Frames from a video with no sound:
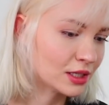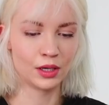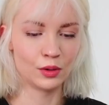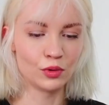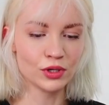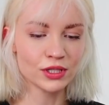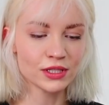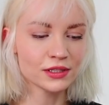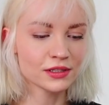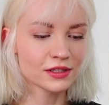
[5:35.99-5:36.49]
It
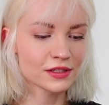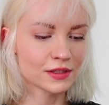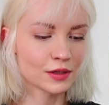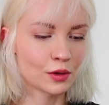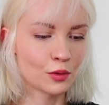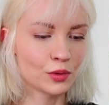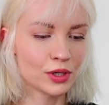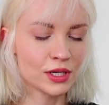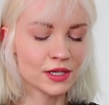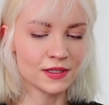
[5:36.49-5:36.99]
wasn't
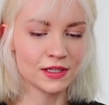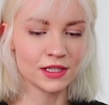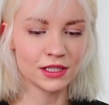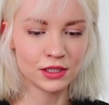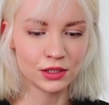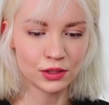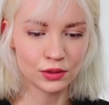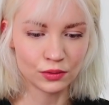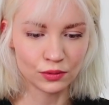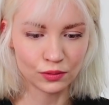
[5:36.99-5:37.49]
so easy
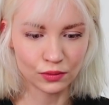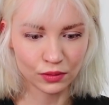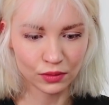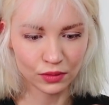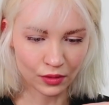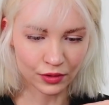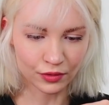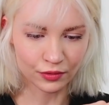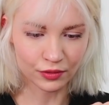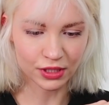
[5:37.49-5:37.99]
to
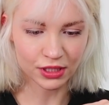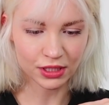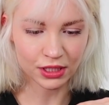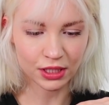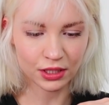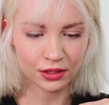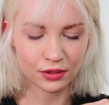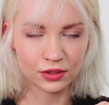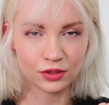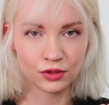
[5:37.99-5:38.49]
order it
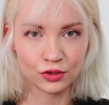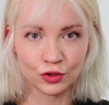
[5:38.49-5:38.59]
here to